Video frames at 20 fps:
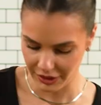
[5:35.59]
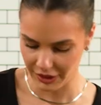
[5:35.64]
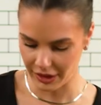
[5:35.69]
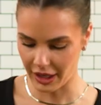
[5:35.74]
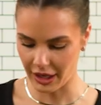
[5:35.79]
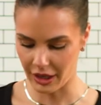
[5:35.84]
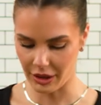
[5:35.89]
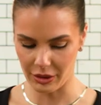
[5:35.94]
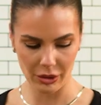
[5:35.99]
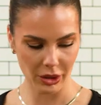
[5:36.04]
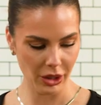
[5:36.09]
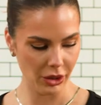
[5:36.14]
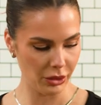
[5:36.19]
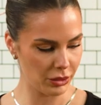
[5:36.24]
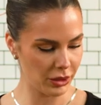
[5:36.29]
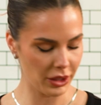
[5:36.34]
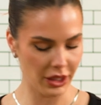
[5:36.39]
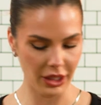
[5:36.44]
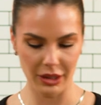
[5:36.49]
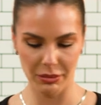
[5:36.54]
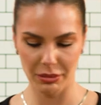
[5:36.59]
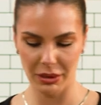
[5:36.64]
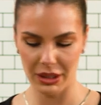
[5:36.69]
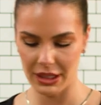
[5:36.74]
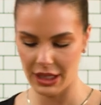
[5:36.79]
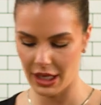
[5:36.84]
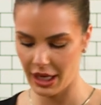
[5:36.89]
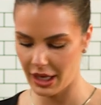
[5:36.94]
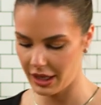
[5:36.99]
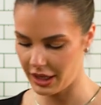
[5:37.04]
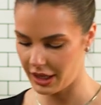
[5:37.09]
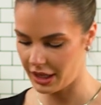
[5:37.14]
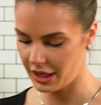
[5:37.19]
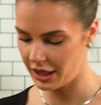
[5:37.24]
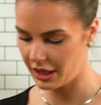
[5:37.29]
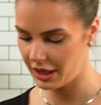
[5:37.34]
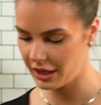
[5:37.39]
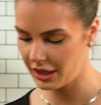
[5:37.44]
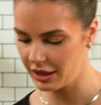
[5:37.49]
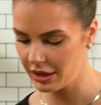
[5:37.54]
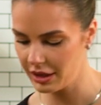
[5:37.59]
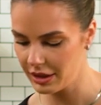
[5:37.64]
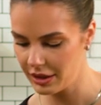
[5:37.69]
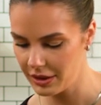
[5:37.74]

now we're gonna be taking